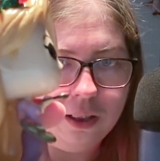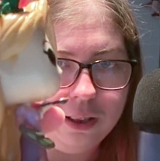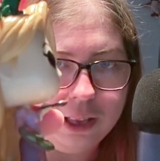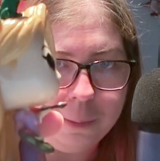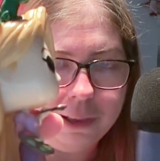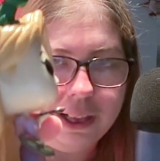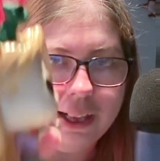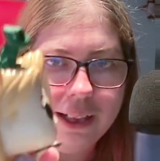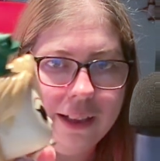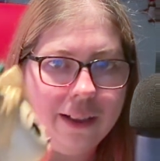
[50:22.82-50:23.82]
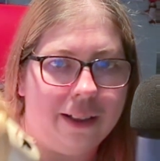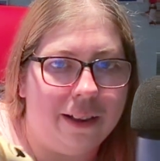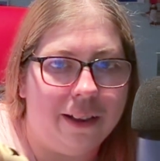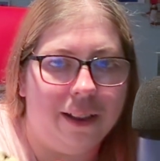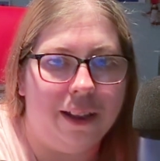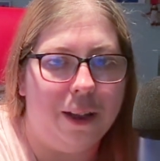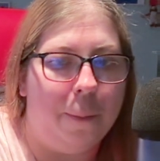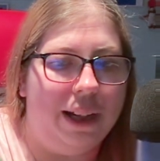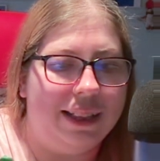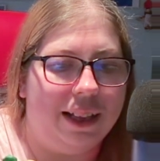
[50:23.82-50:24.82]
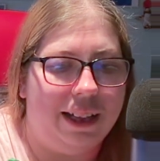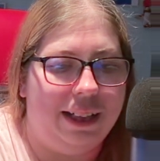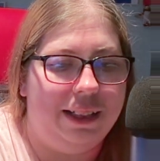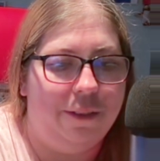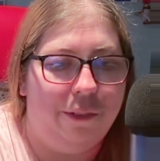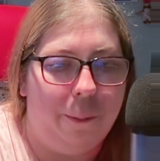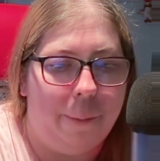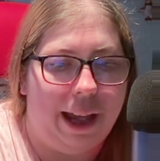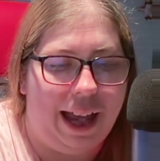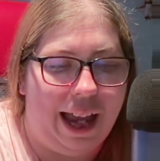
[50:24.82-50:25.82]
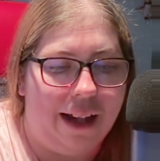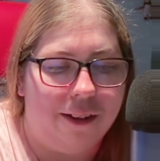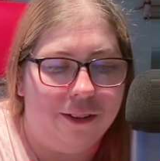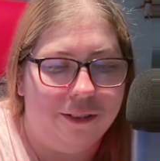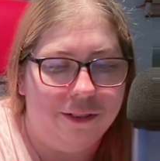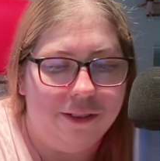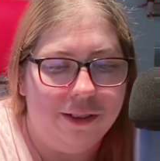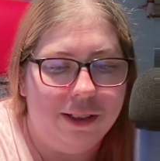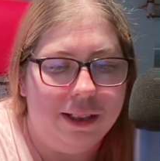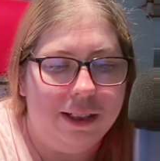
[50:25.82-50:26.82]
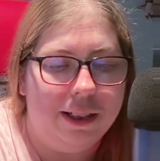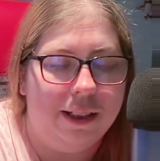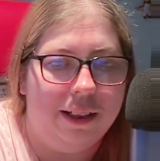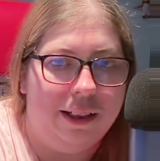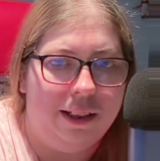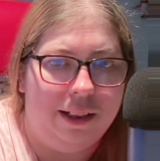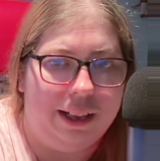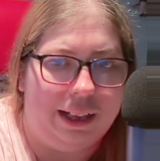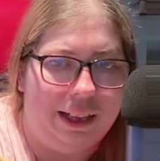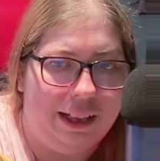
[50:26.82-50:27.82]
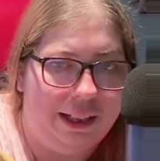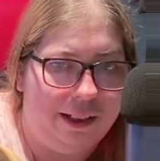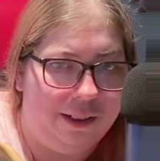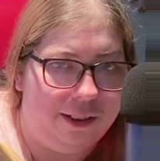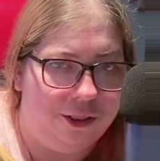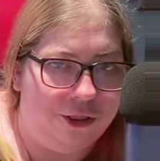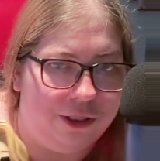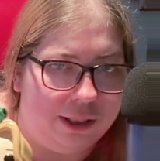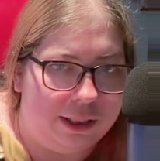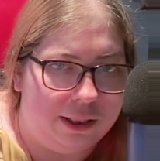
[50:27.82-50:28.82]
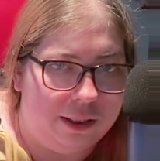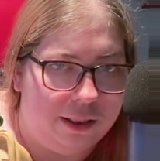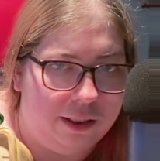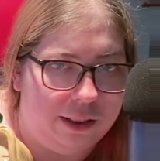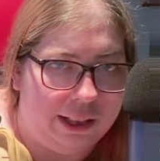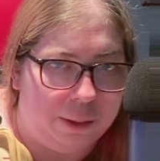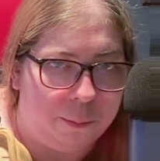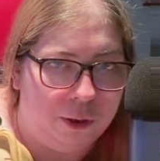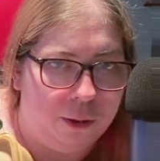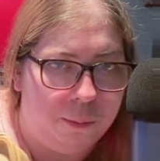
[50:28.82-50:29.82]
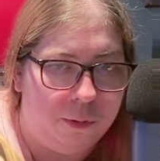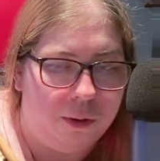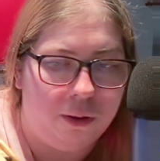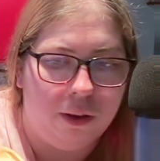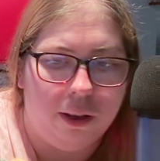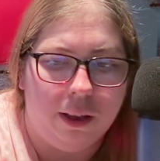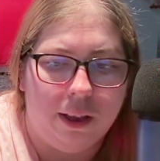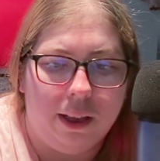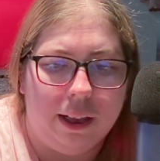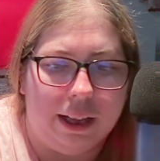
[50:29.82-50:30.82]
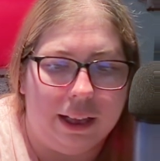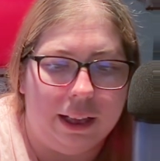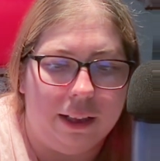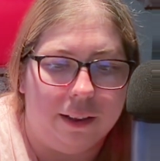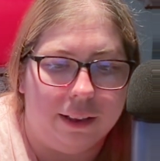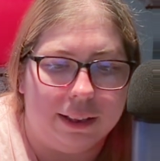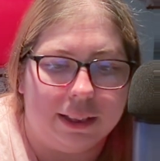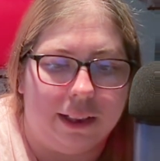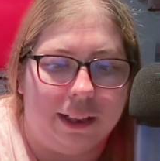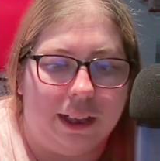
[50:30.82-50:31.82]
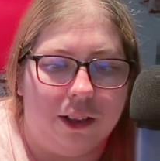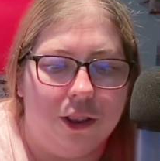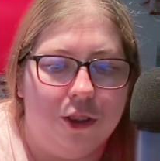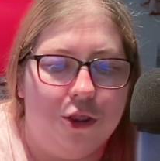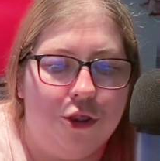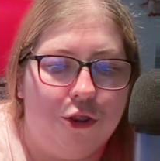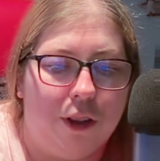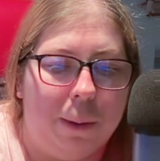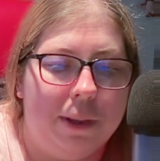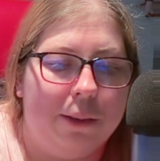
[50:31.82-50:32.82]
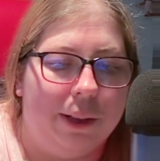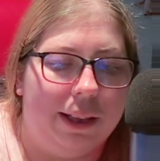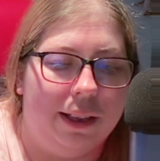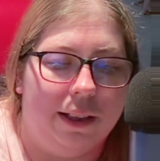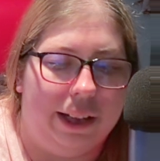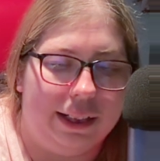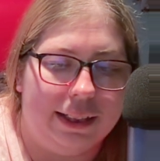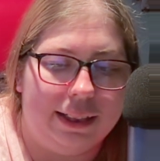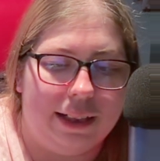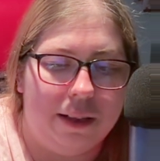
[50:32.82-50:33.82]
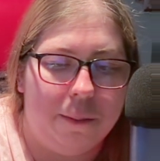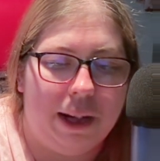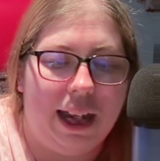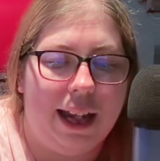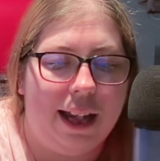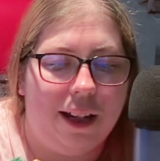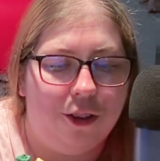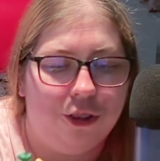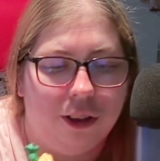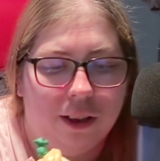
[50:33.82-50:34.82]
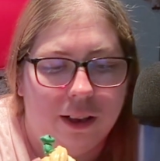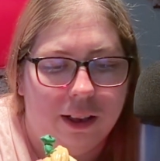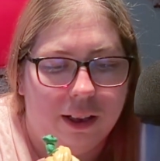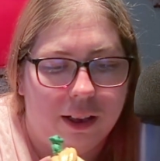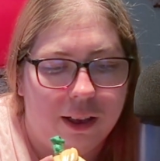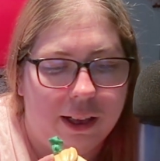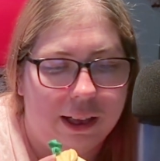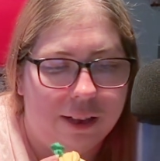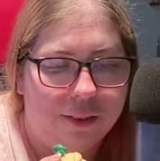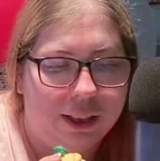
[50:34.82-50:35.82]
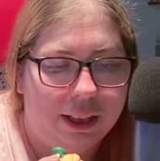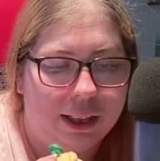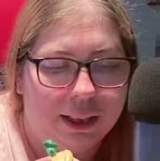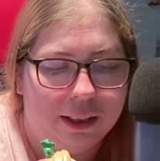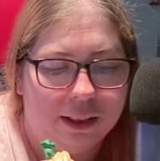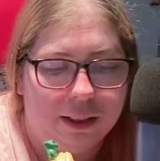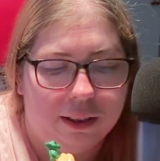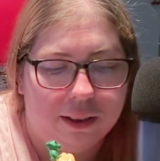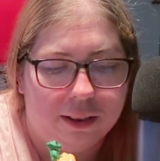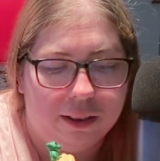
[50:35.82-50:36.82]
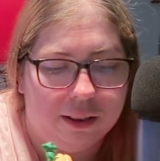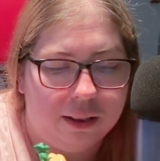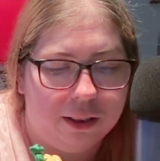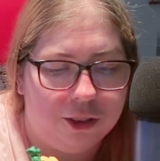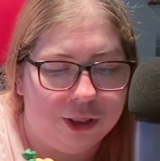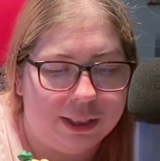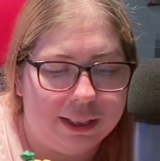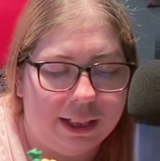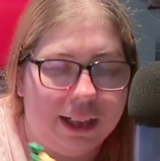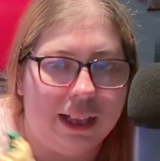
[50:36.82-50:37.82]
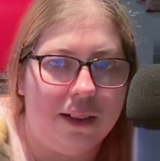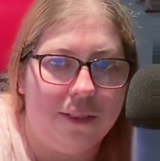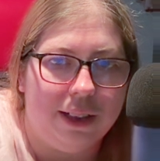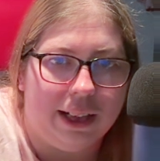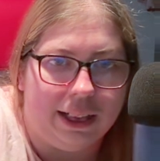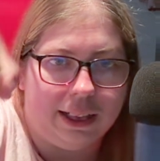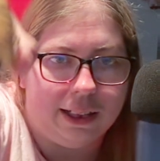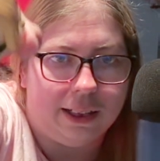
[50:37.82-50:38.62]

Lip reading: type thing. But it's got like different patterns. Like here it's just like a purple, and here it's got like stripes with the like sun patch and everything. And just even like